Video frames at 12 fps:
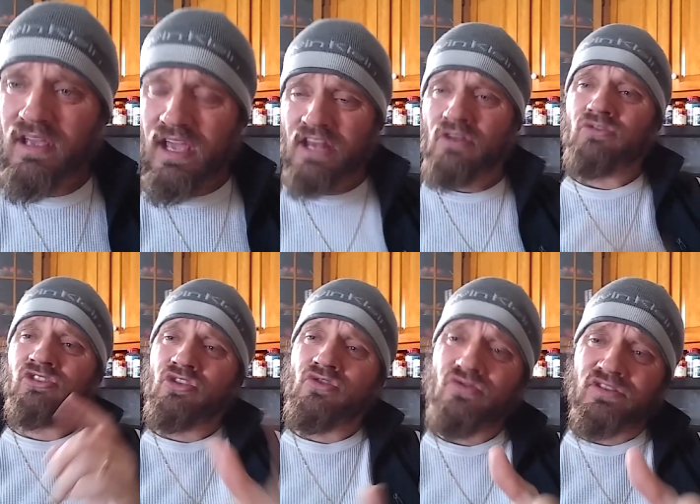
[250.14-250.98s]
And those
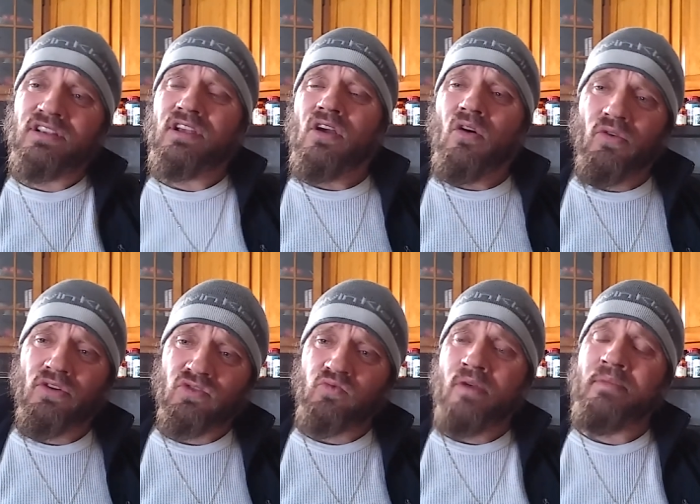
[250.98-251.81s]
dudes or
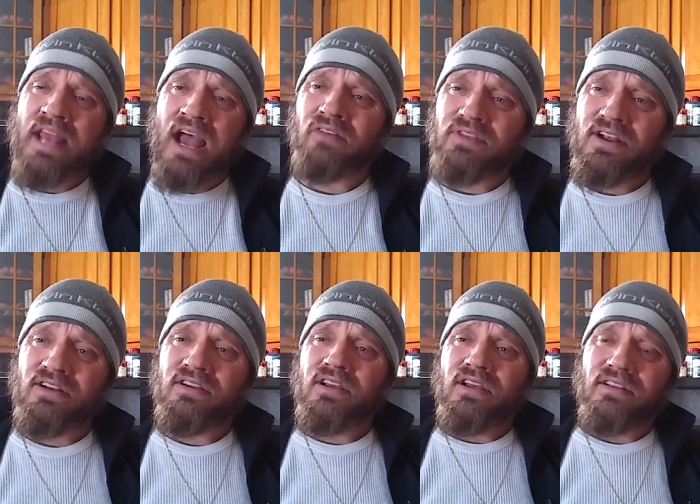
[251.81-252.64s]
those women out
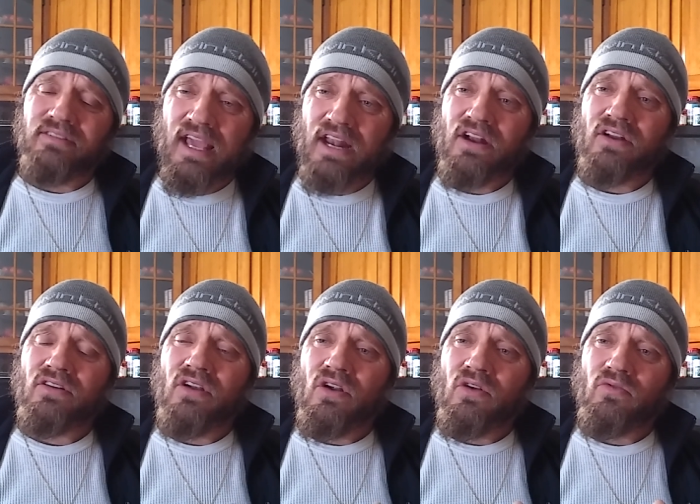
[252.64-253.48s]
there that
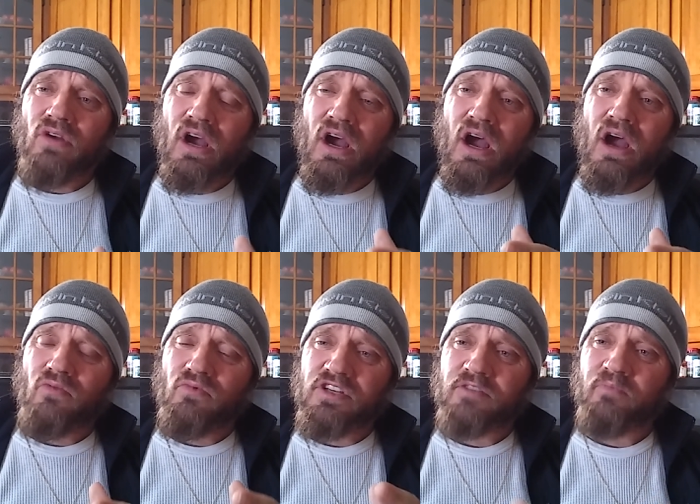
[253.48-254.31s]
are
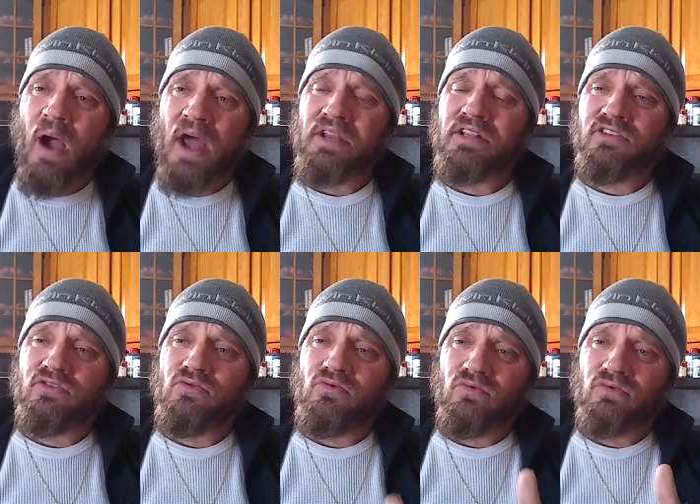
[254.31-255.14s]
responding
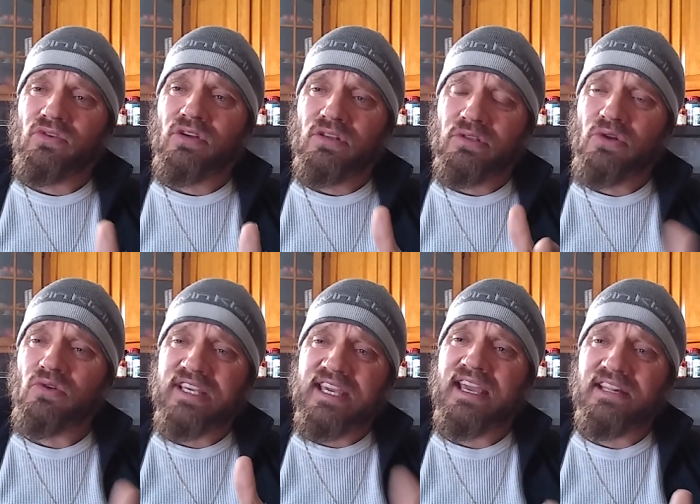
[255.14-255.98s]
to little
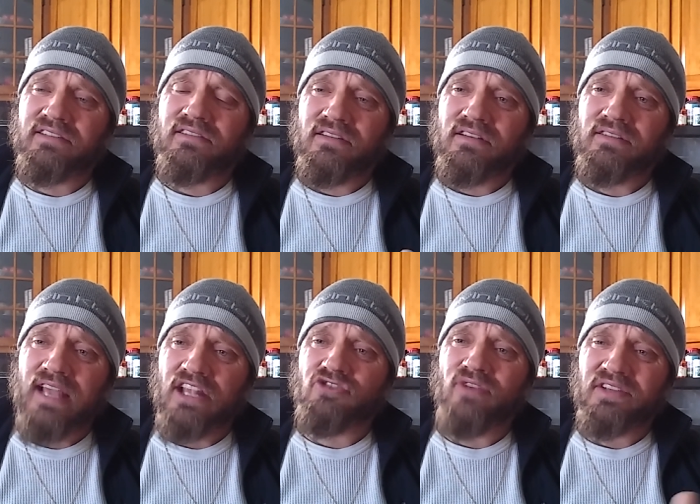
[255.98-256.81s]
kids
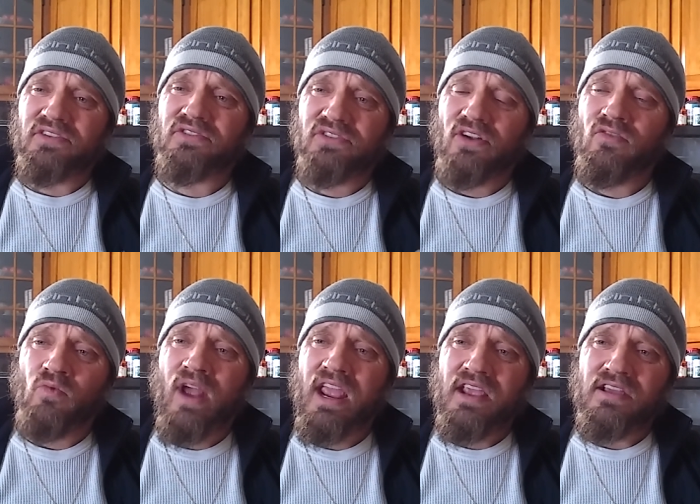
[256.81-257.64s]
that dress a certain
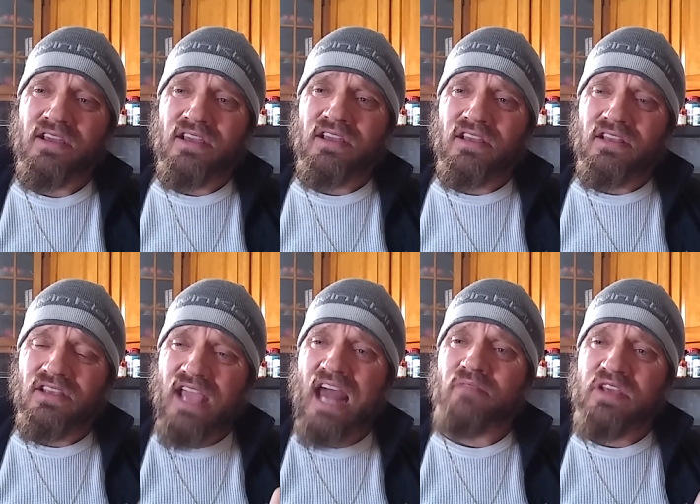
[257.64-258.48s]
way,
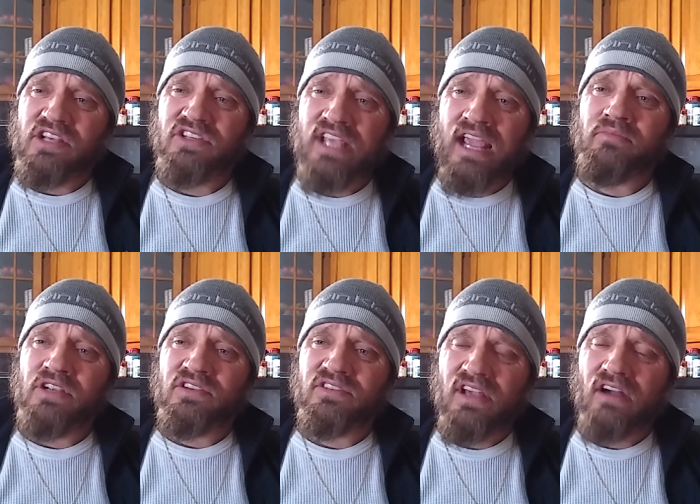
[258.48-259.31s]
you ought to be ashamed of
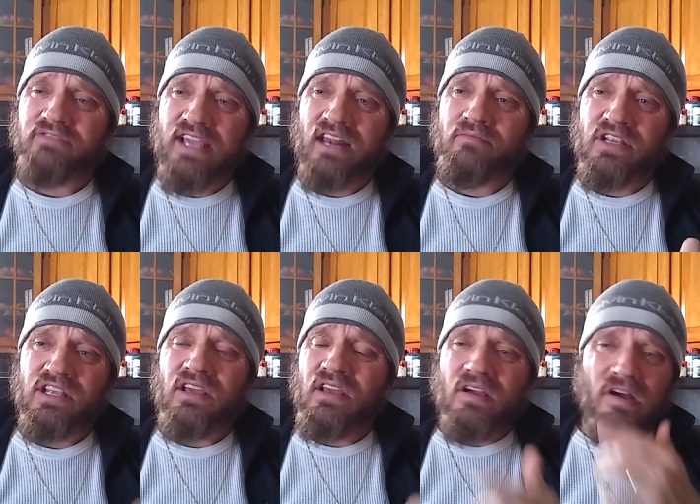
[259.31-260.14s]
yourself. You ought to be
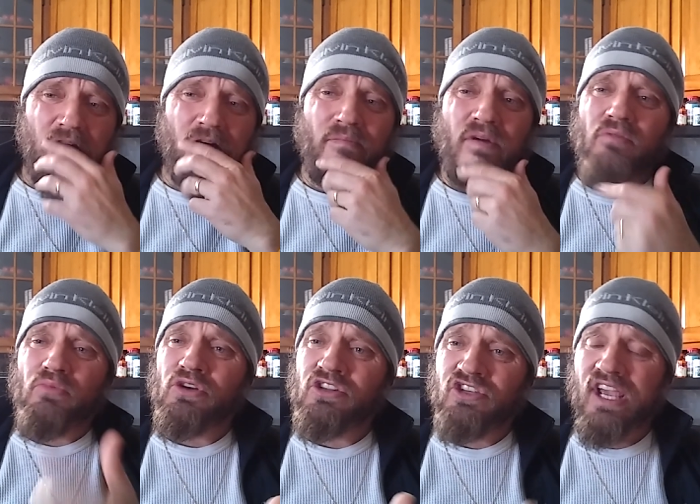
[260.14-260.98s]

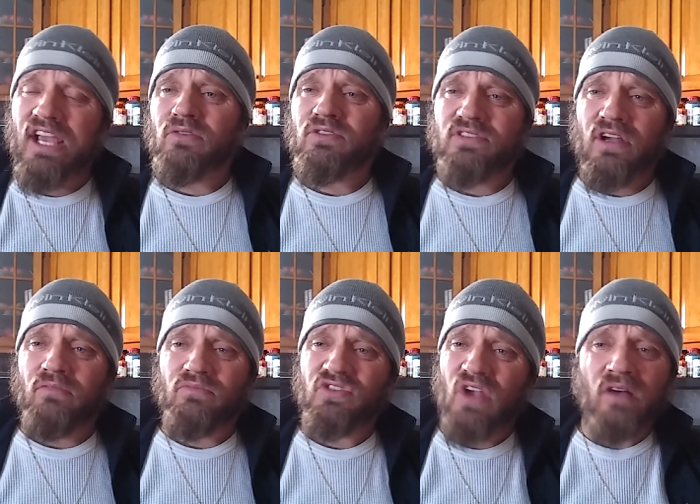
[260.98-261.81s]
put in jail or
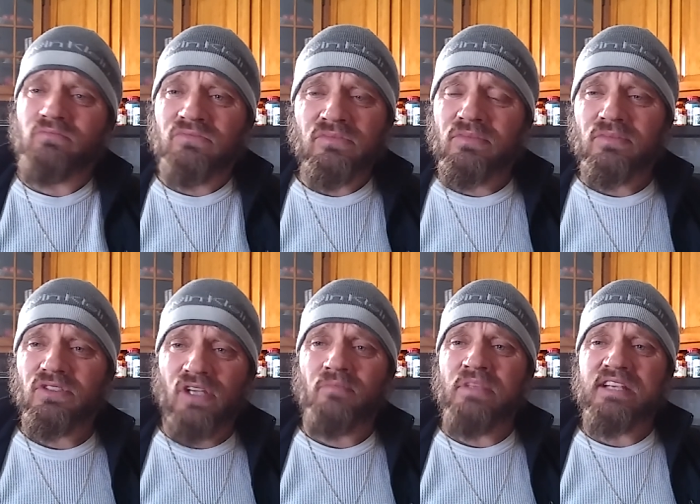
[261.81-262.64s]
something.
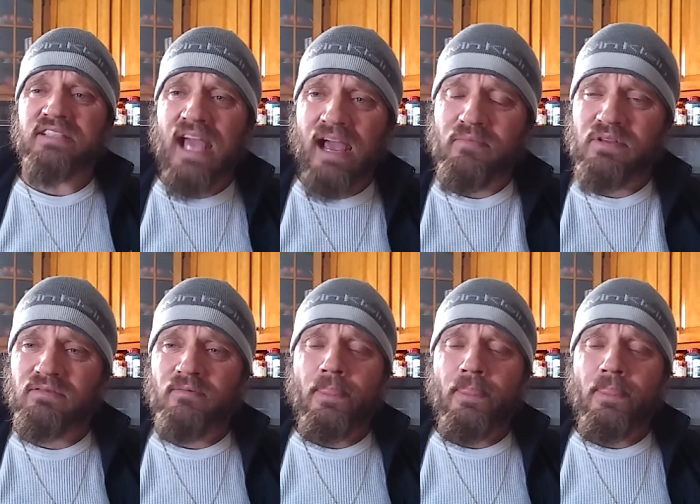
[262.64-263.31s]
Something needs to happen.